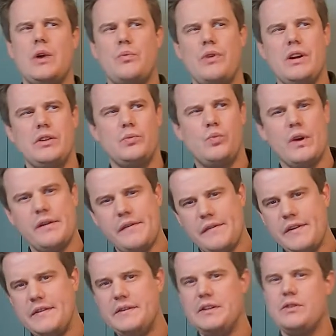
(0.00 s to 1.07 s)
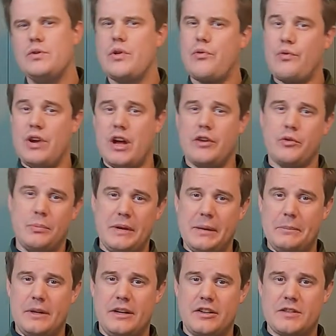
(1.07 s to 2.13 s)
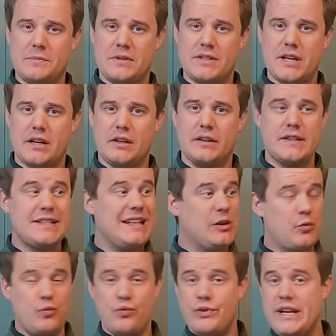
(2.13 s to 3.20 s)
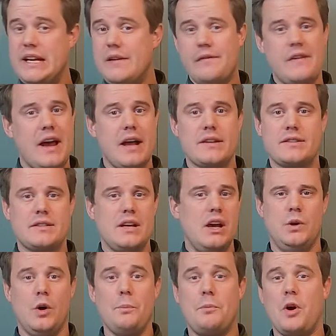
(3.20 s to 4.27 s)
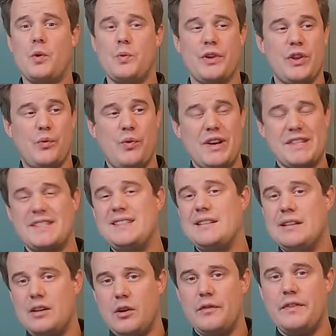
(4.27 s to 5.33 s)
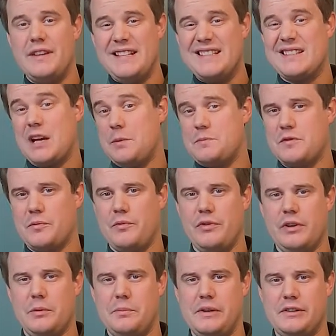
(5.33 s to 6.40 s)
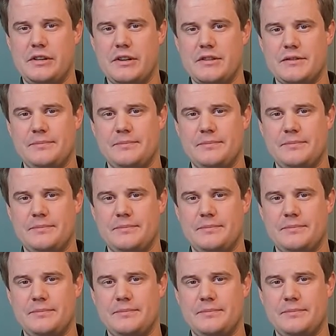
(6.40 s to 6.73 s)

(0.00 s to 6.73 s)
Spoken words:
around 150 to 300mm per second. Still really fast, on par with the rest of these types of 3D printers.